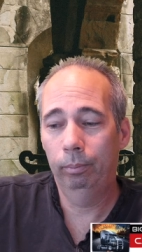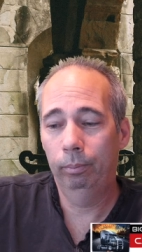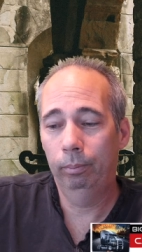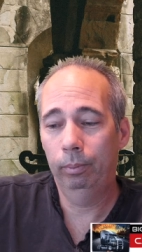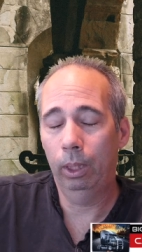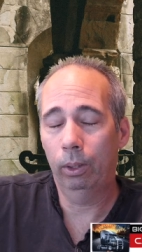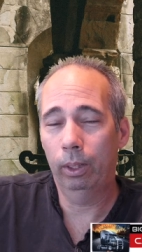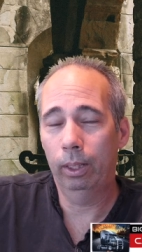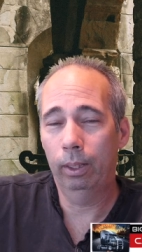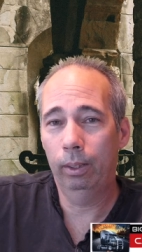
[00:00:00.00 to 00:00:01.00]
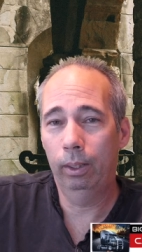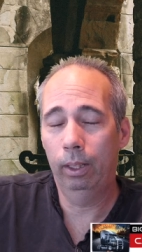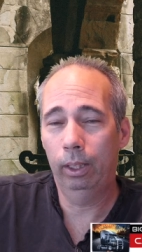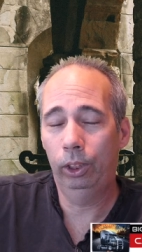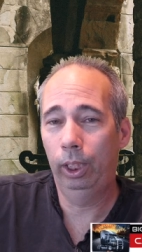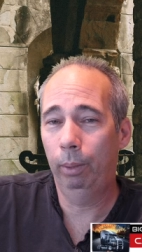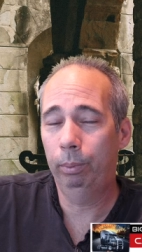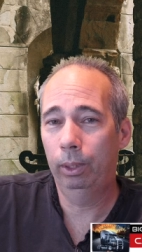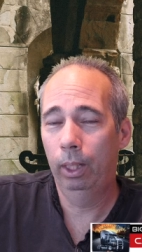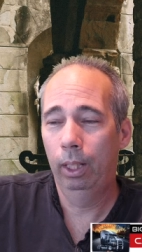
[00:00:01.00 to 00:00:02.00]
You know, the yeah. the
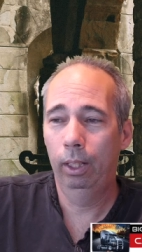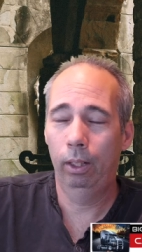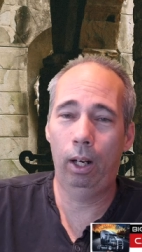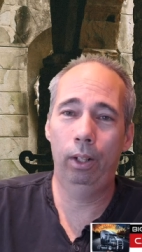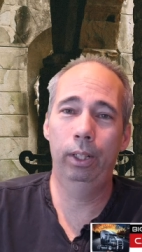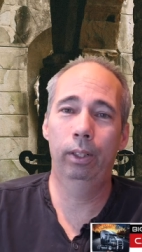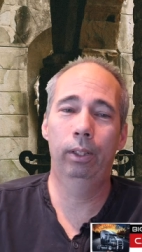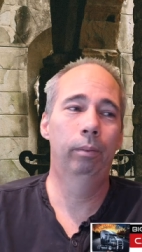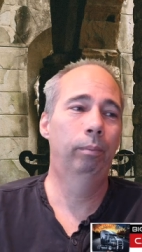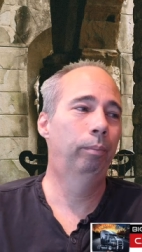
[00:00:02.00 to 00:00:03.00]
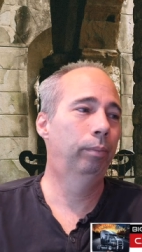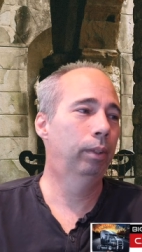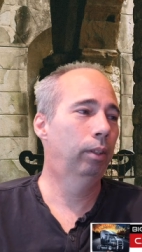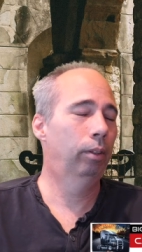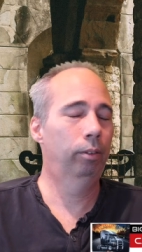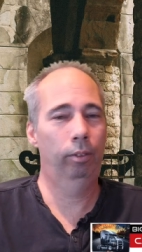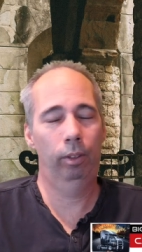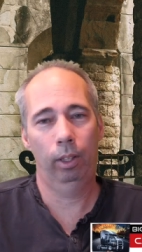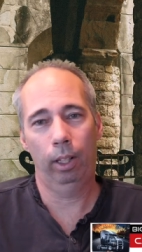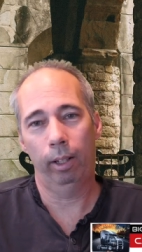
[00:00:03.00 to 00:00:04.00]
ships, all your
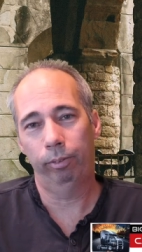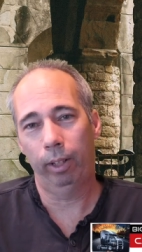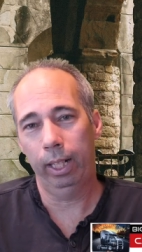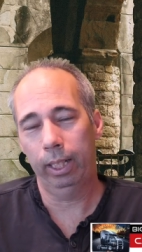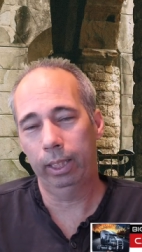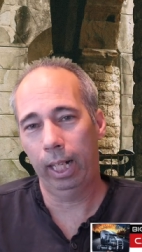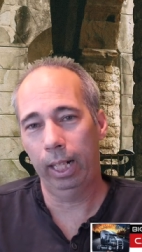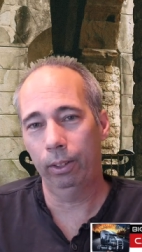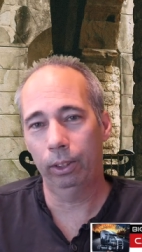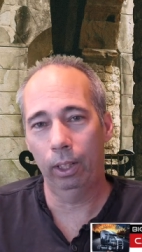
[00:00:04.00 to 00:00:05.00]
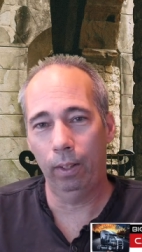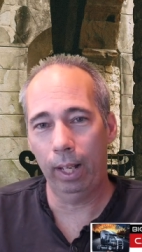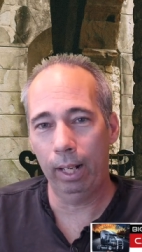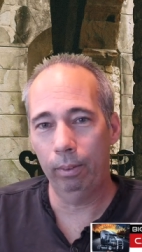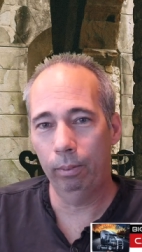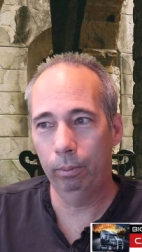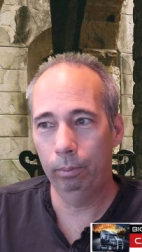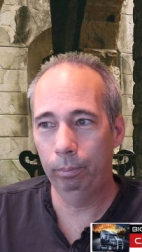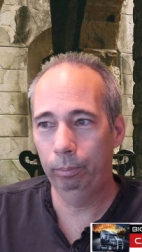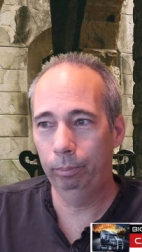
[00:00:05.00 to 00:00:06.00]
uh, freight containers and all that
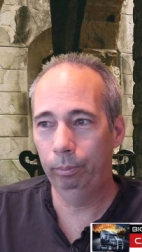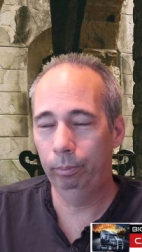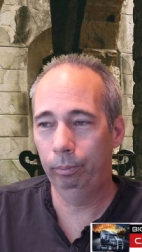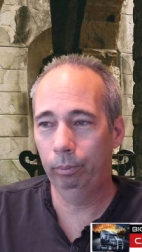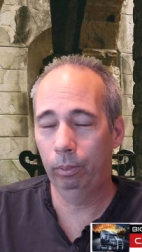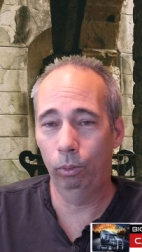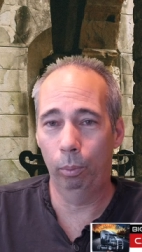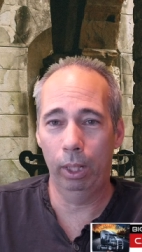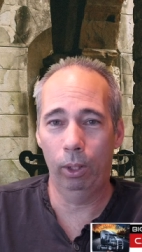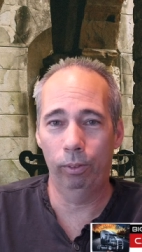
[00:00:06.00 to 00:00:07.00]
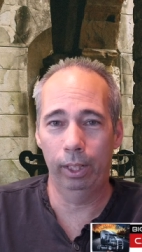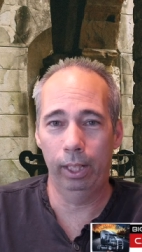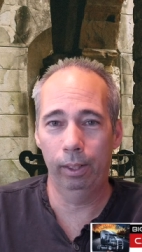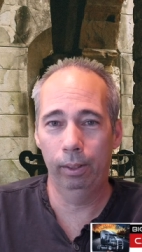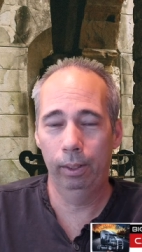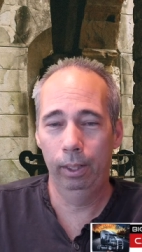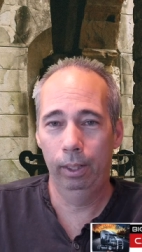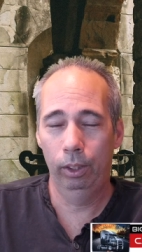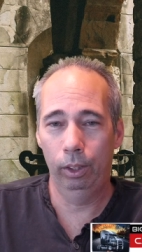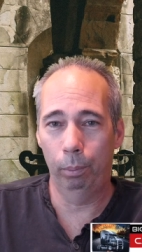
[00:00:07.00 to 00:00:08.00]
will be over here.
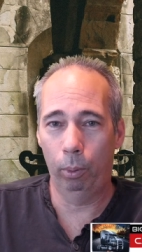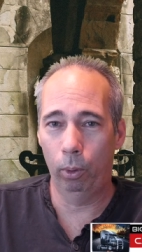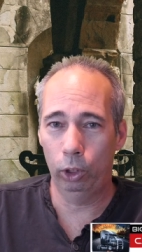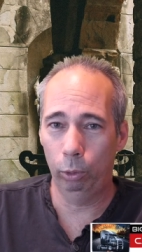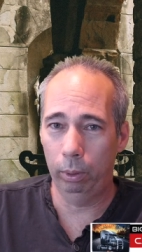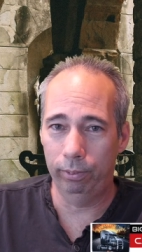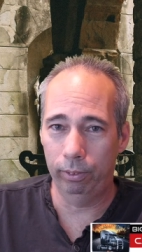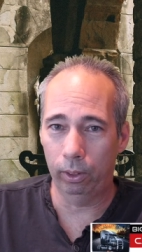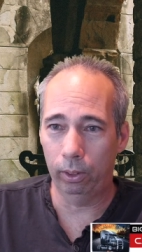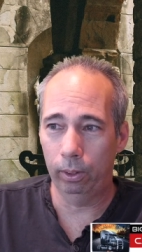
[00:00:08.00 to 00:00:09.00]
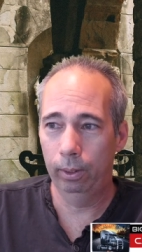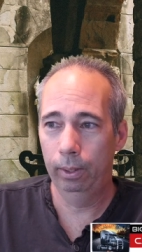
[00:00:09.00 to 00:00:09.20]
The ports will be full.